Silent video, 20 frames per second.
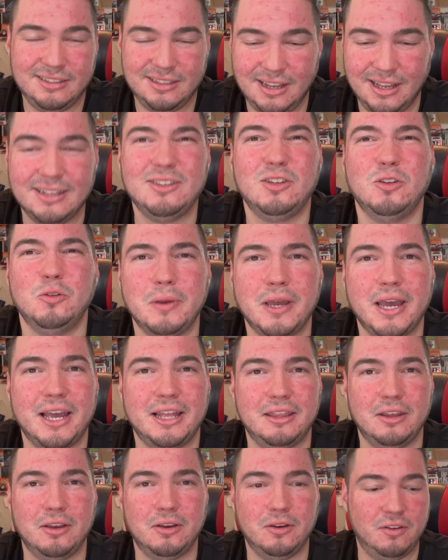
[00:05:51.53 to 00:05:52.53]
Not too bad
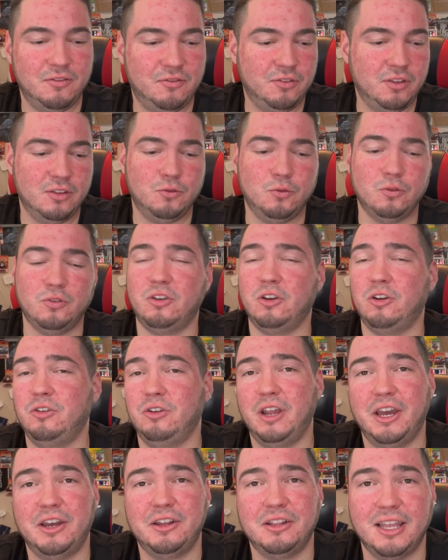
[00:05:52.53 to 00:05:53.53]
though. If this was turned
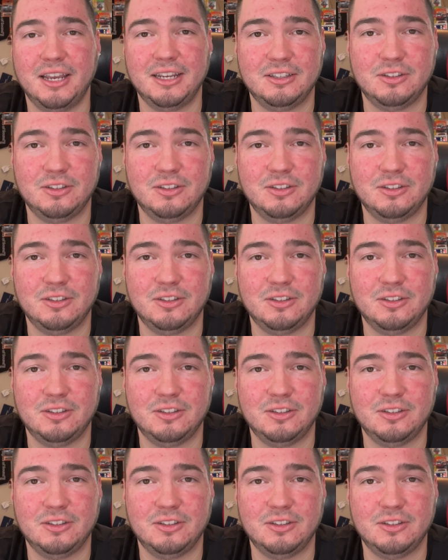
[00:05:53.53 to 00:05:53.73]
down like